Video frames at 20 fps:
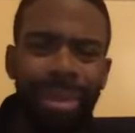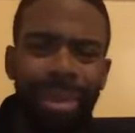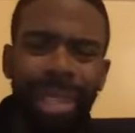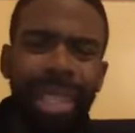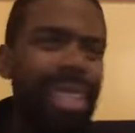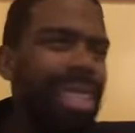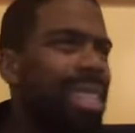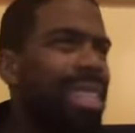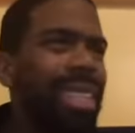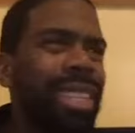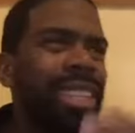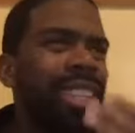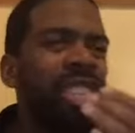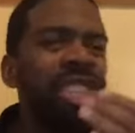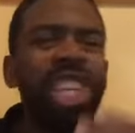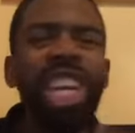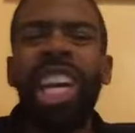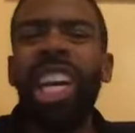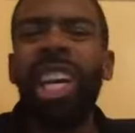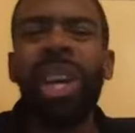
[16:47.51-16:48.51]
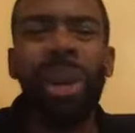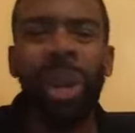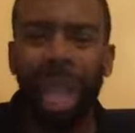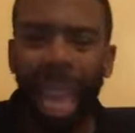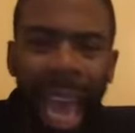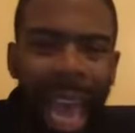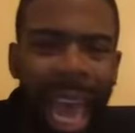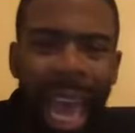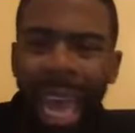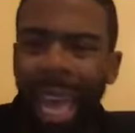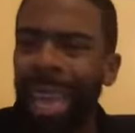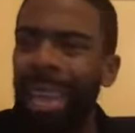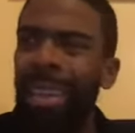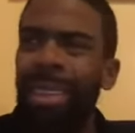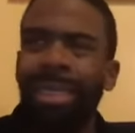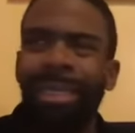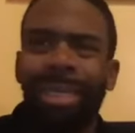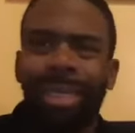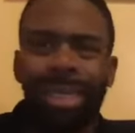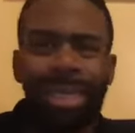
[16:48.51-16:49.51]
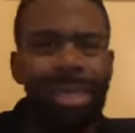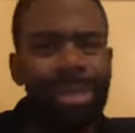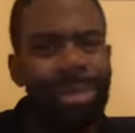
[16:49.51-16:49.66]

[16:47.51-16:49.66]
Just, just sheer lies.